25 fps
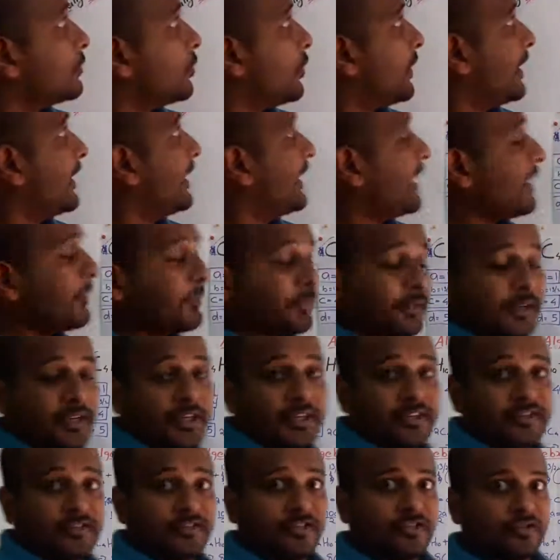I am
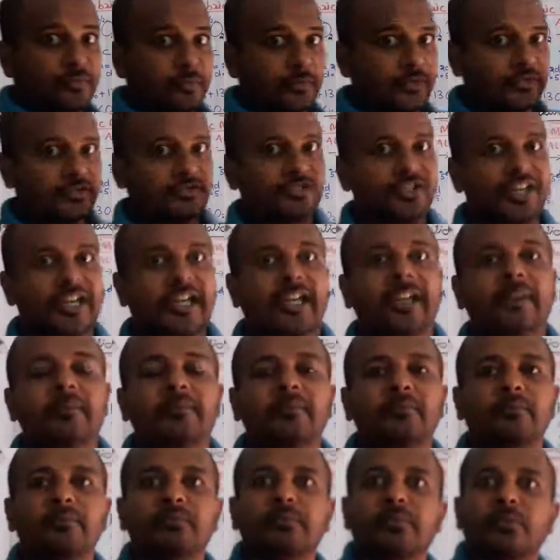taking this much
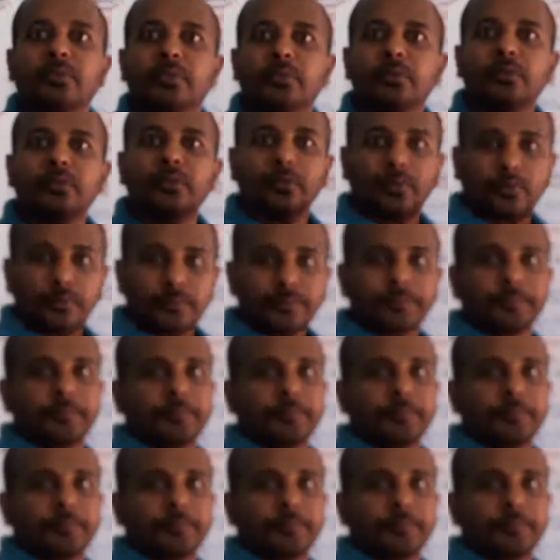time to